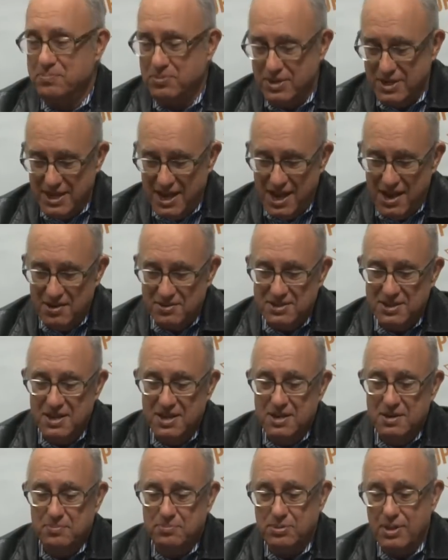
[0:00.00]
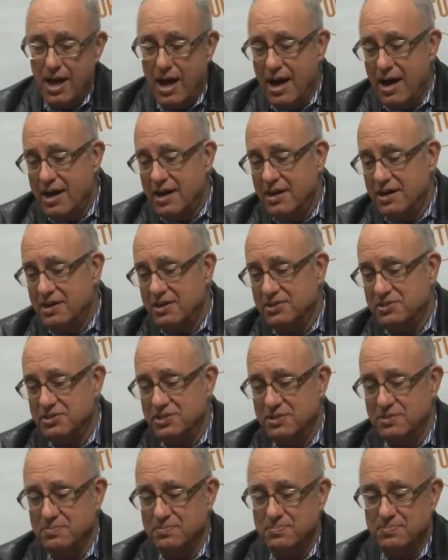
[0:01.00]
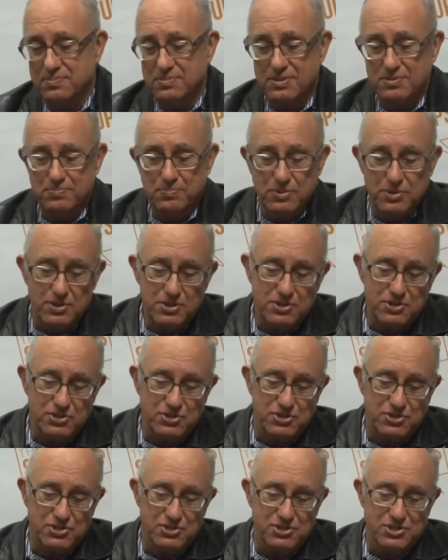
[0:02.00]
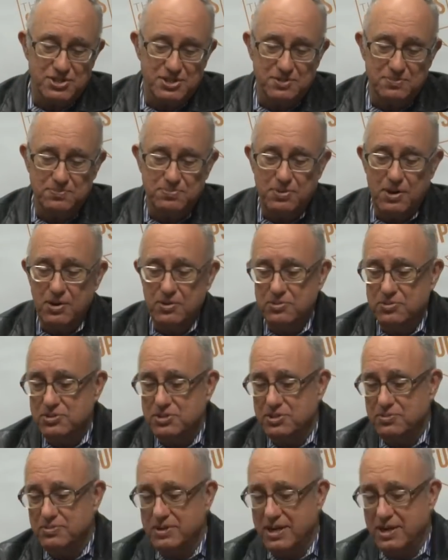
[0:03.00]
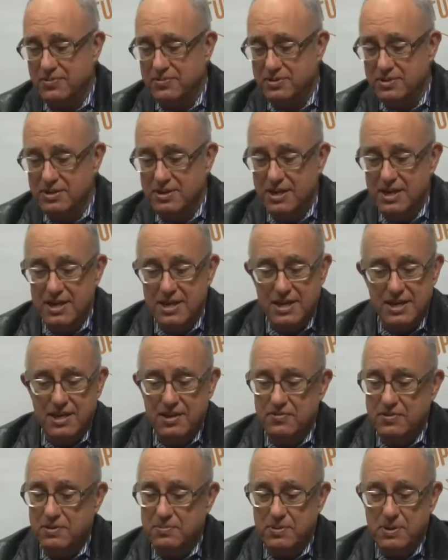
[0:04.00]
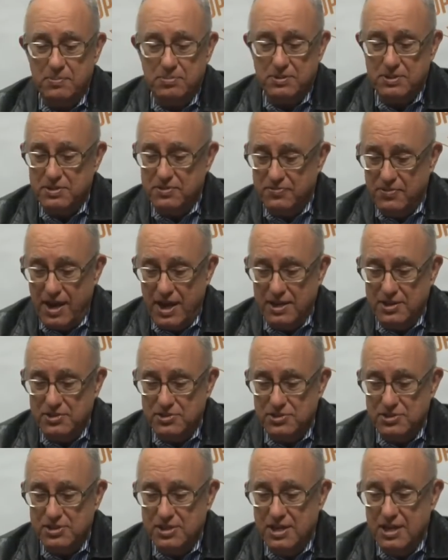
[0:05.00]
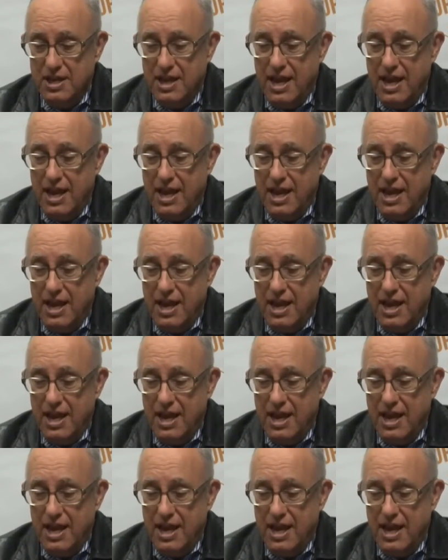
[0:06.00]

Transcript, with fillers: putting out blogs and books and posts and whatever, giving people advice.